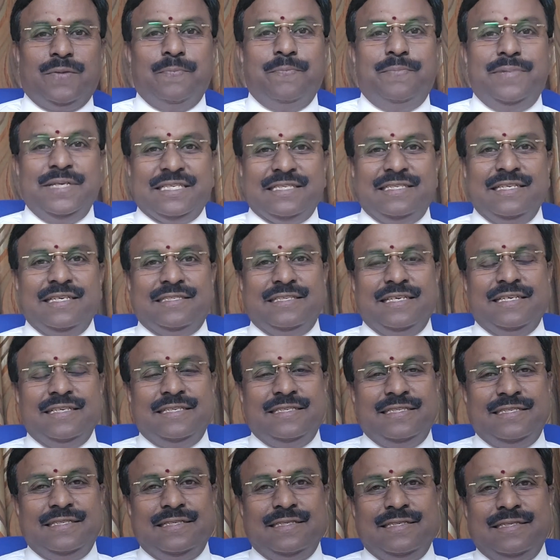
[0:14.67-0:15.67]

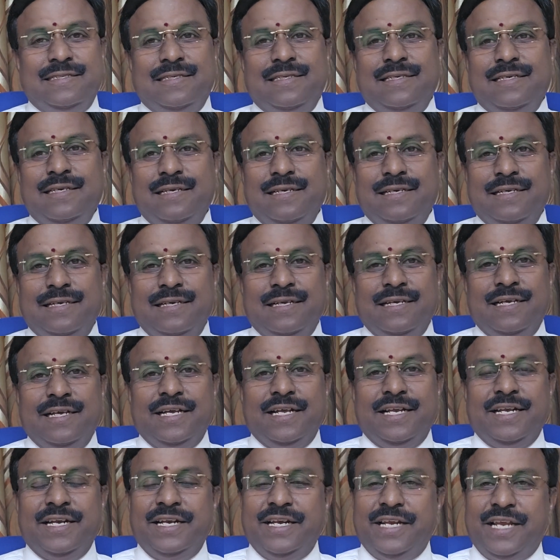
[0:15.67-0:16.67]
businesses
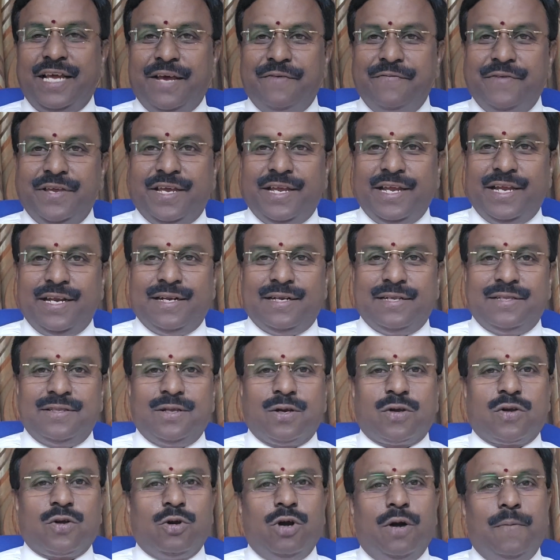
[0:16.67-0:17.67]
navigate
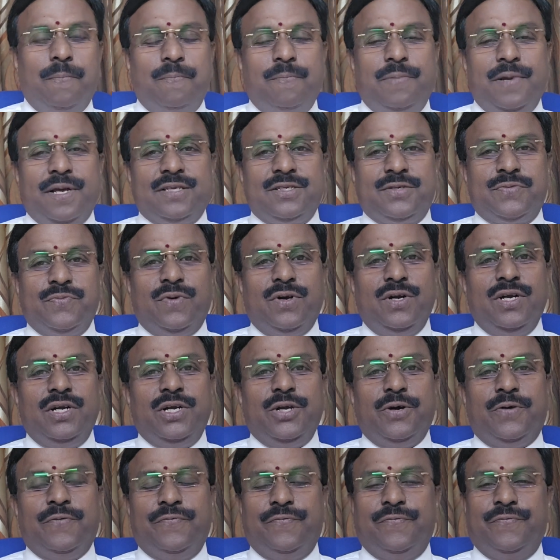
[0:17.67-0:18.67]
the complex world
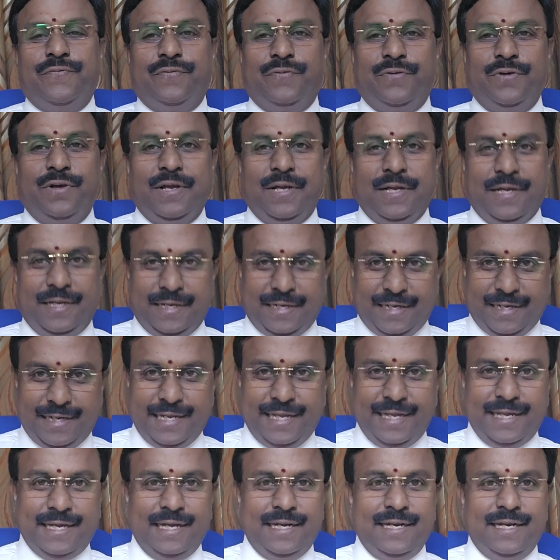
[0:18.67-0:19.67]
of
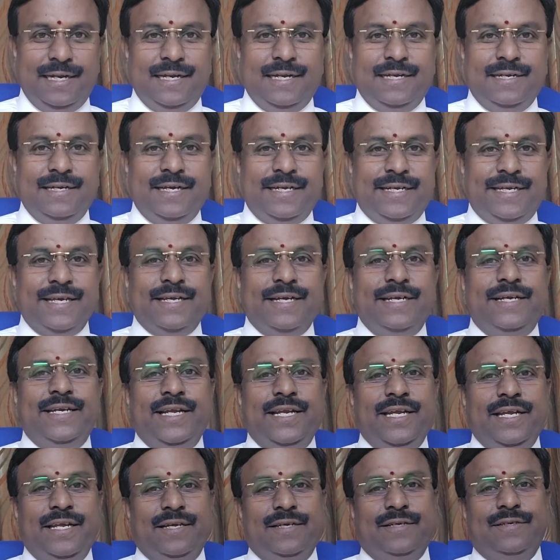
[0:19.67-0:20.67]
legal
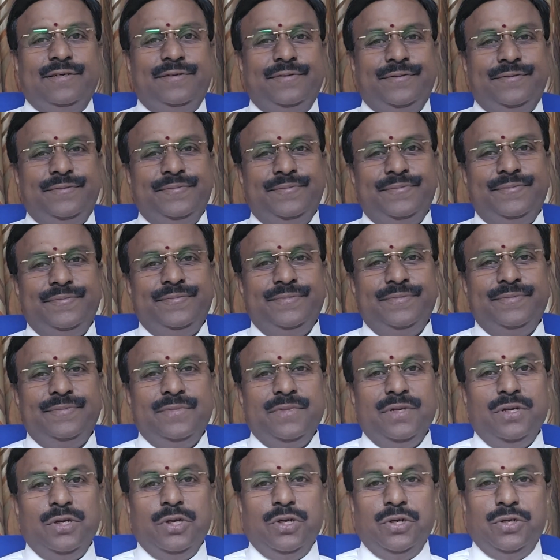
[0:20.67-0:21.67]
nitty-gritty.
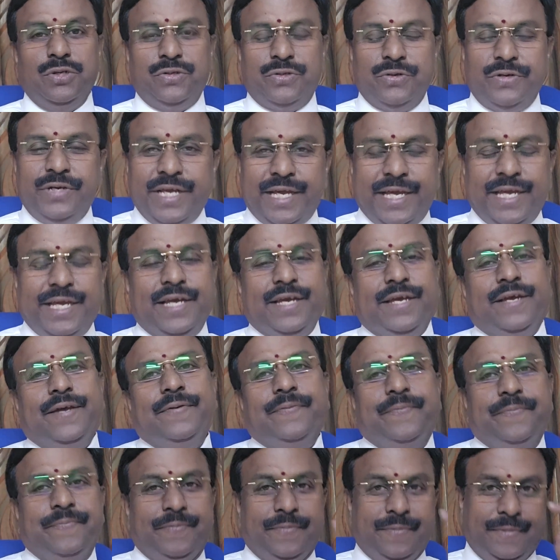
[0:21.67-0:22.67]
Today,
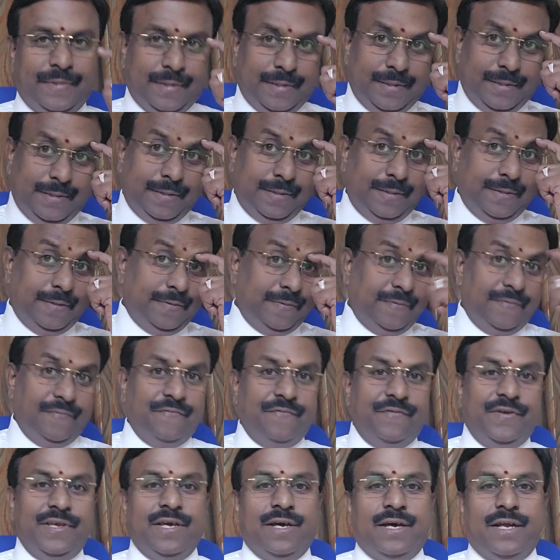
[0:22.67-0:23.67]

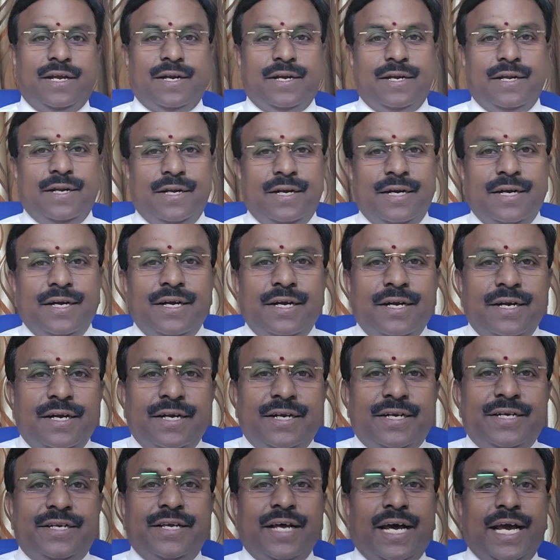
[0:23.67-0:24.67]
we are
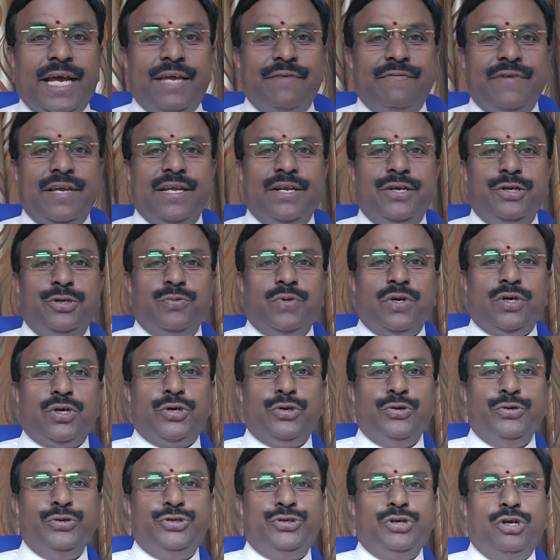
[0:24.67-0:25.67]
diving into a
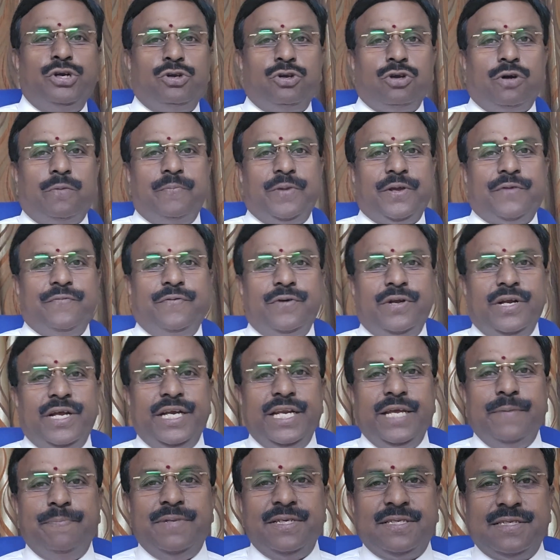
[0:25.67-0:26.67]
crucial topic for
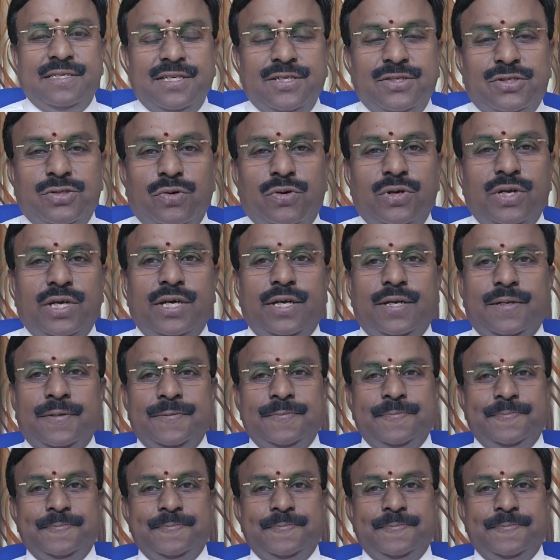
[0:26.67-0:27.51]
any business owner,